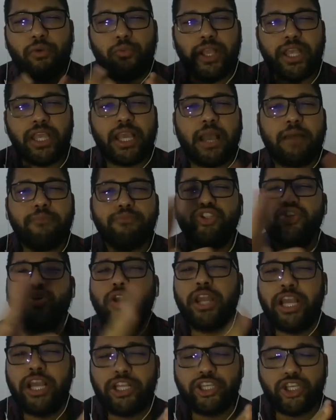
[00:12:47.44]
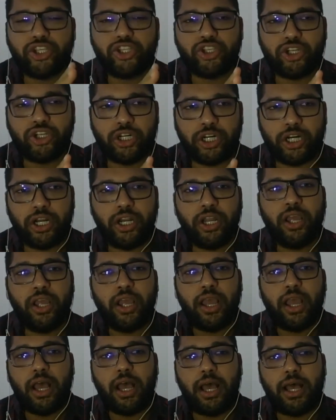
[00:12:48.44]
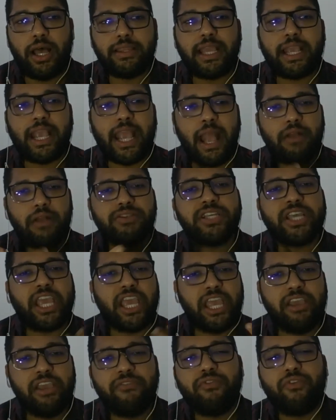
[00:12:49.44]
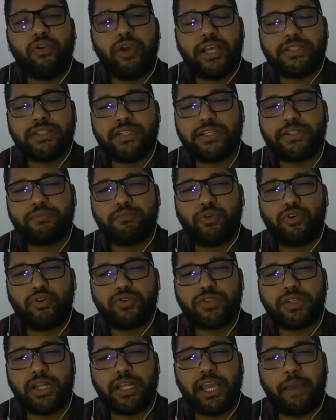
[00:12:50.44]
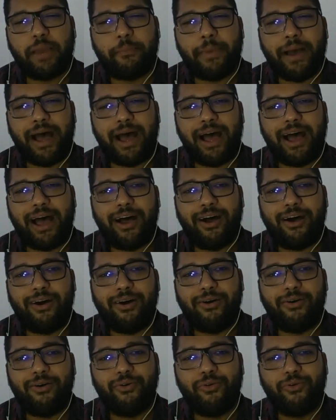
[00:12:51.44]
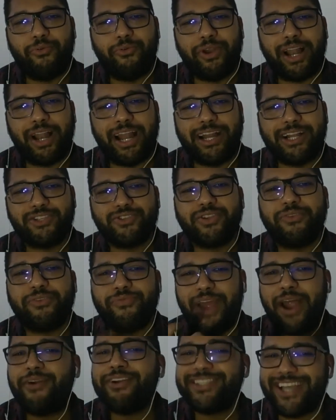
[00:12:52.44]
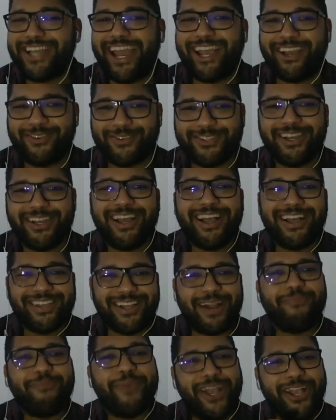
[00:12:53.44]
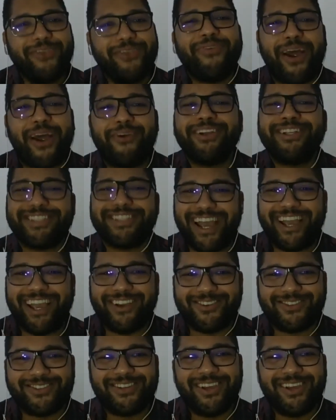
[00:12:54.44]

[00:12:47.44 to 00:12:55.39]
when it comes to literature, the Celtic influence is mostly about related to the fairy tales. There are many fairy tales